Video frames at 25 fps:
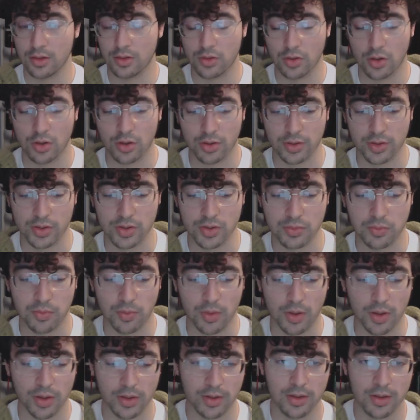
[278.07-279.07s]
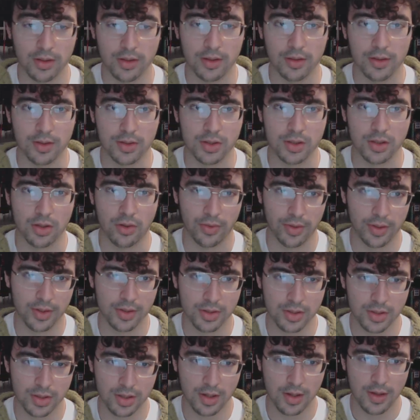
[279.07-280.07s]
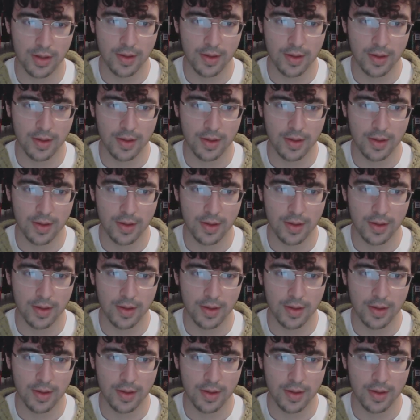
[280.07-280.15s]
darkest one in the series.